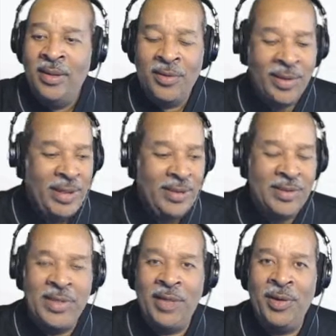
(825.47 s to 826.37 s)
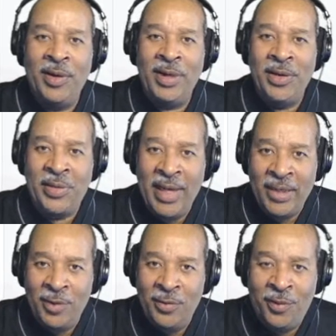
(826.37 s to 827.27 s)
So again, this is Deacon Marika, and thank
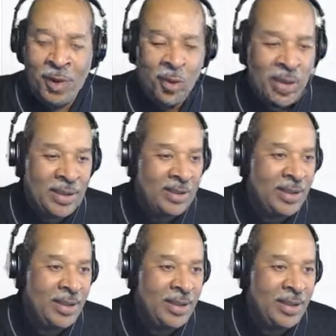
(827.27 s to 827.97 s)
you for watching.